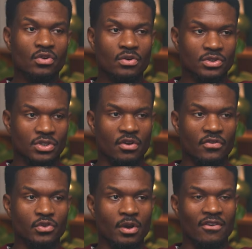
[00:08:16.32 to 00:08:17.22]
course
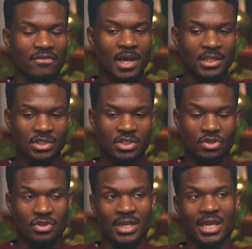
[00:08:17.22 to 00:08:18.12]
of 12 months,
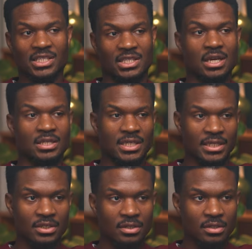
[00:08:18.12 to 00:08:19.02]
you can get
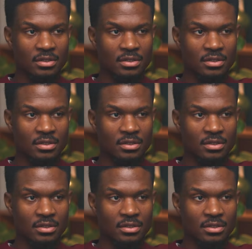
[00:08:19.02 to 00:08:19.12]
started.